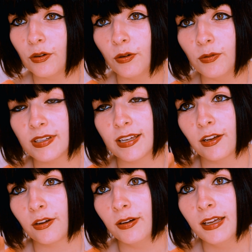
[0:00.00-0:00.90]

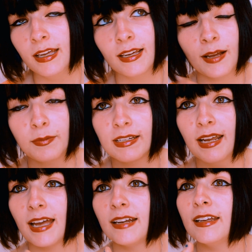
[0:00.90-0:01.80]
also comes in
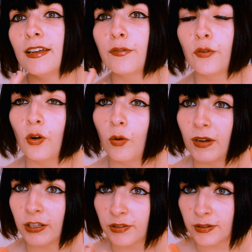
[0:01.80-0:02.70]
handy for
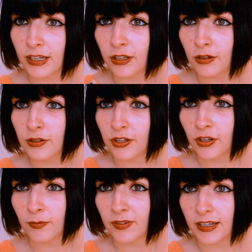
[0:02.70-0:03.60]
when you're doing
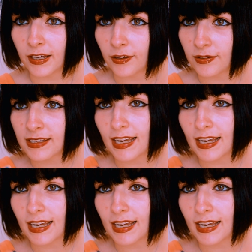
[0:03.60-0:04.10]
YouTube videos,